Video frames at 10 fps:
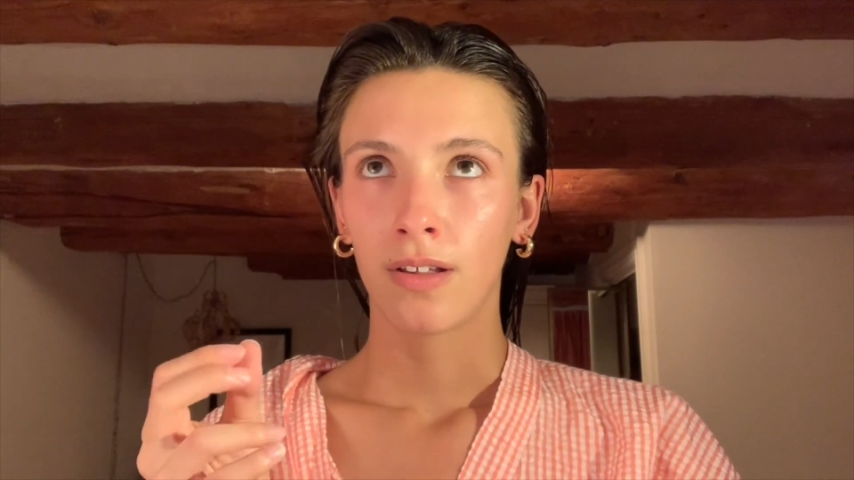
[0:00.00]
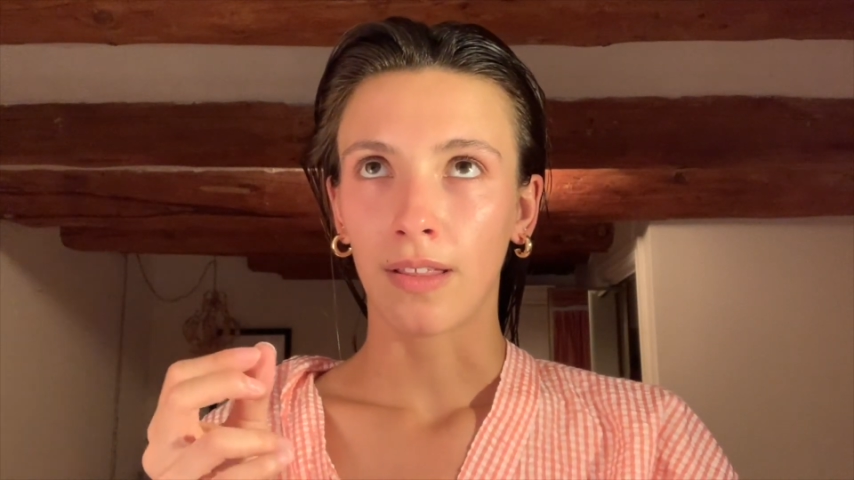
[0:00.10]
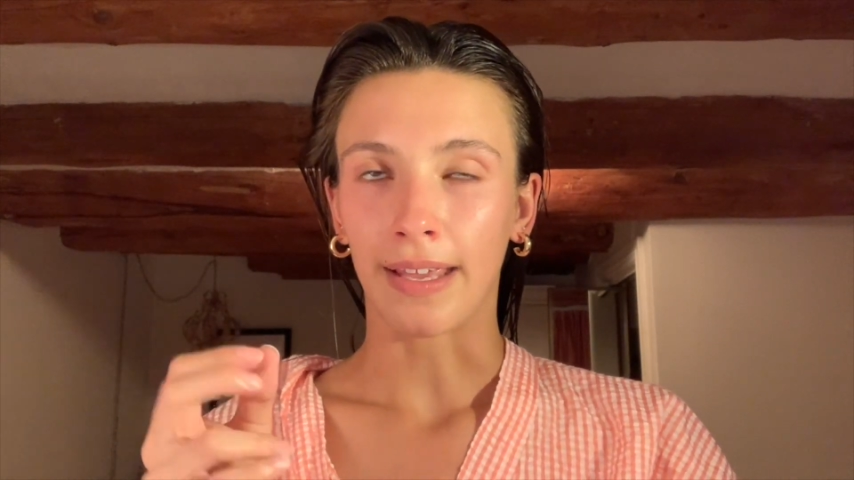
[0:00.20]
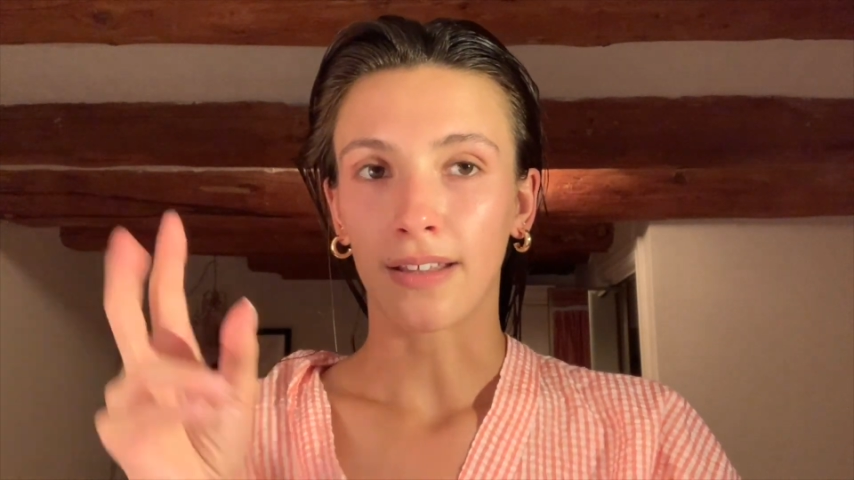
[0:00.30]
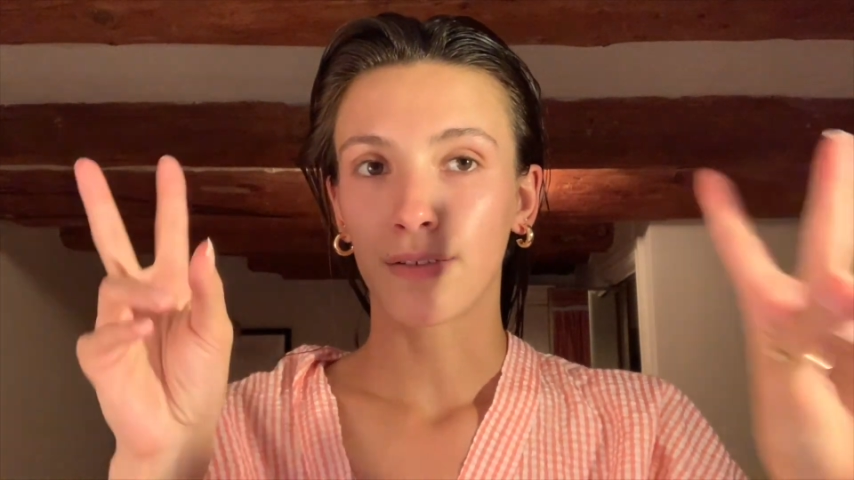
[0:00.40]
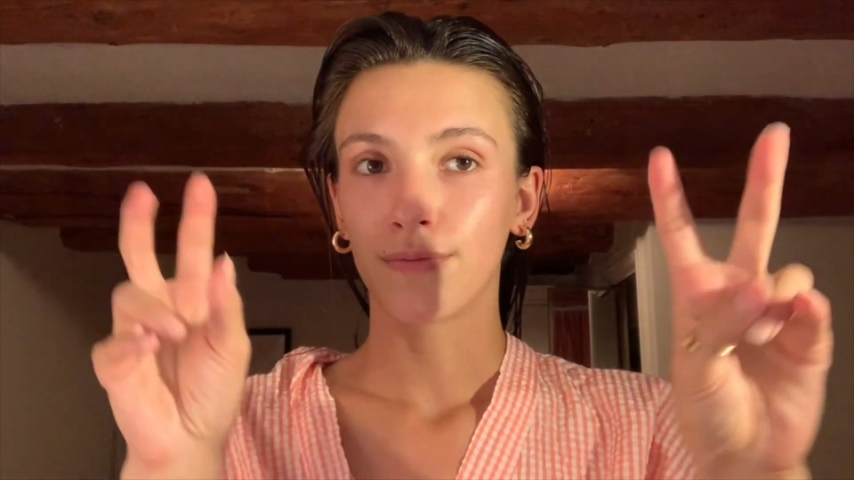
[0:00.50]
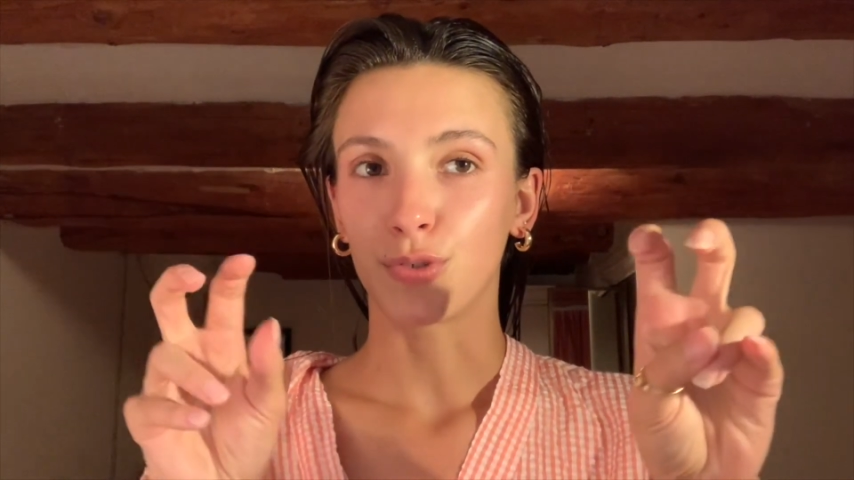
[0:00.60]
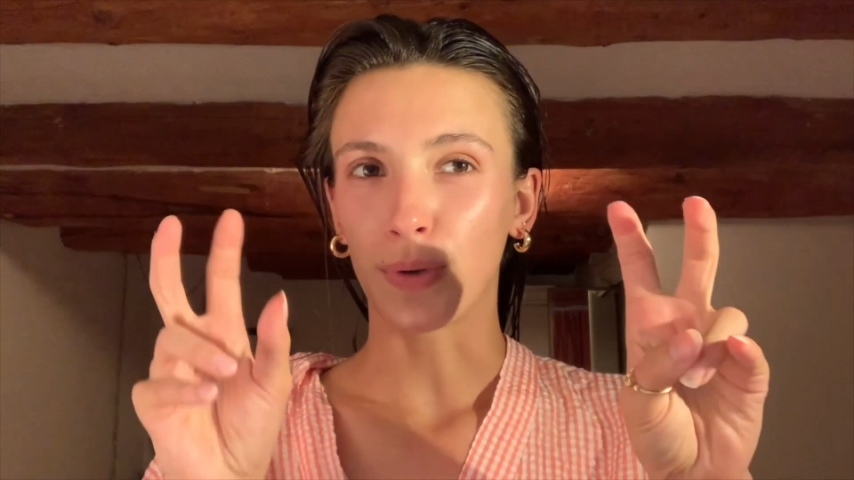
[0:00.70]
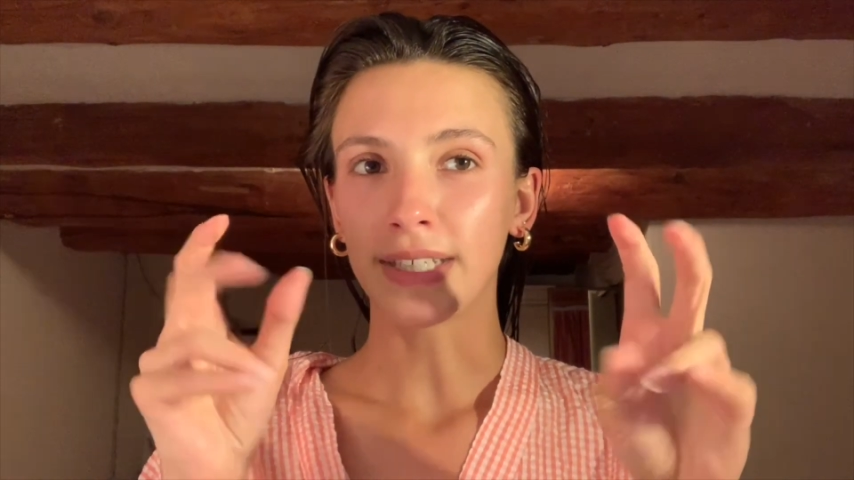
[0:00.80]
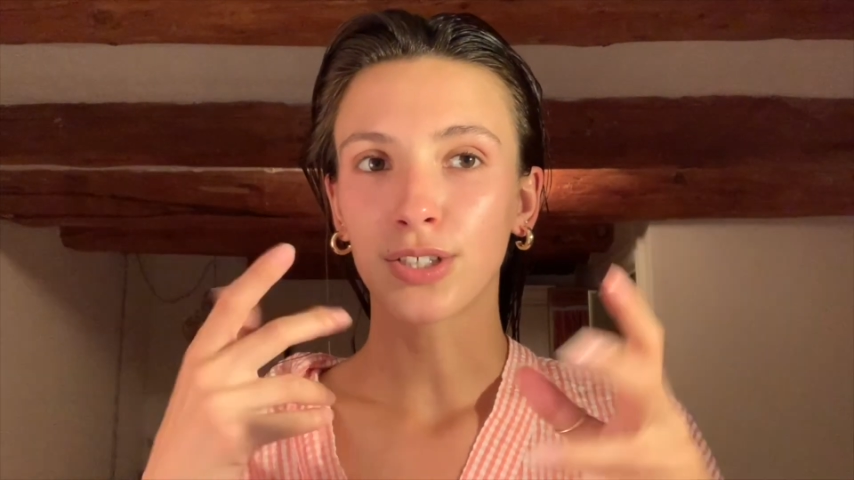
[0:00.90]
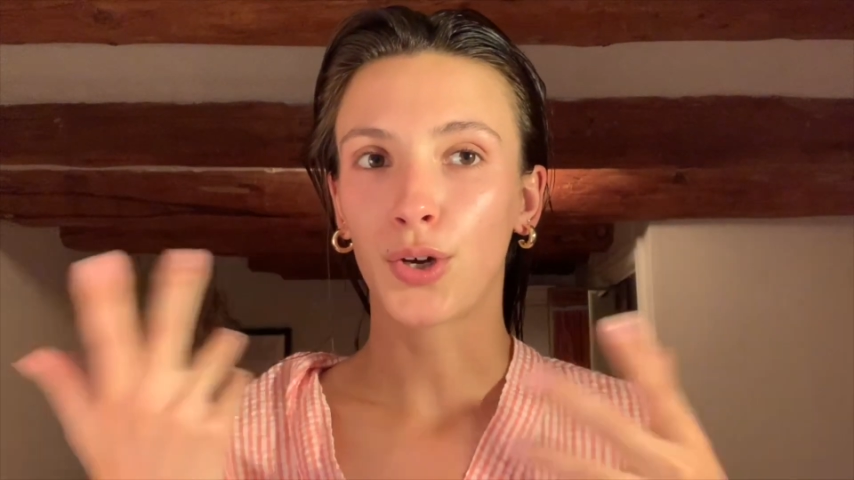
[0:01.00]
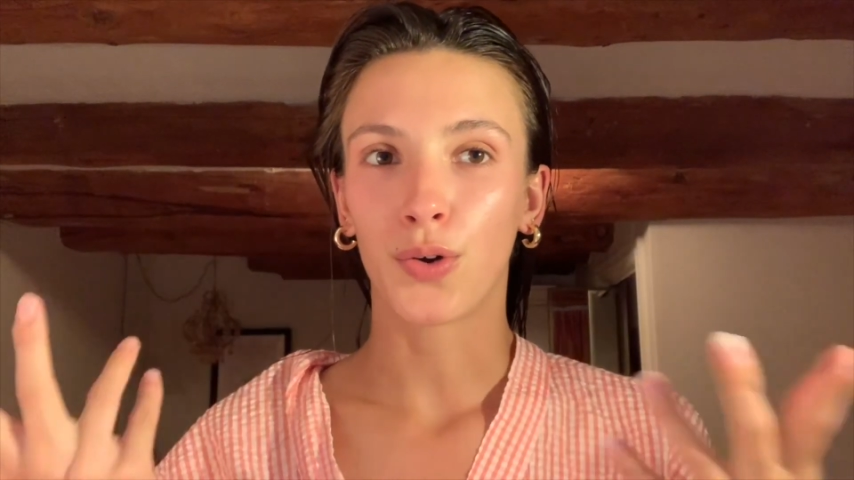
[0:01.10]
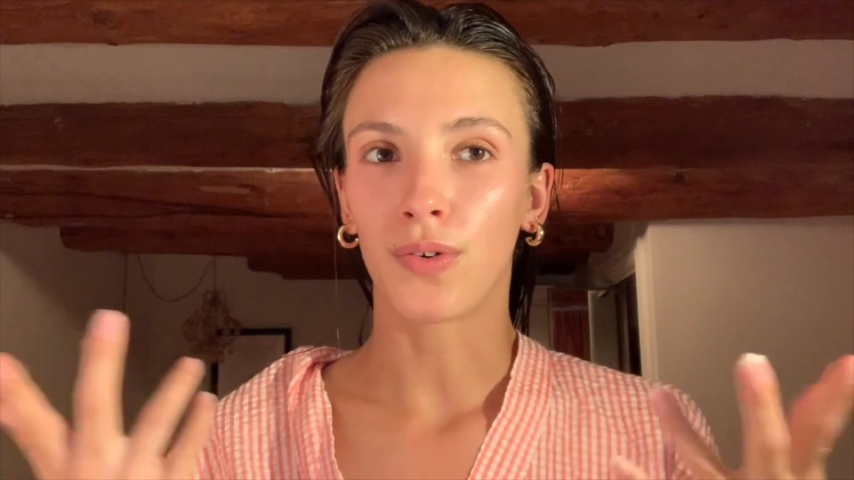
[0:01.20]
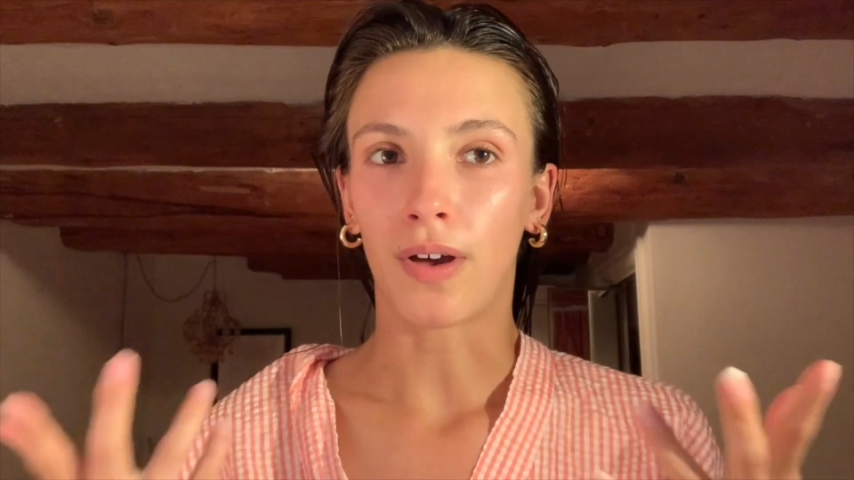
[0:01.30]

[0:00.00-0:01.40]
like dress code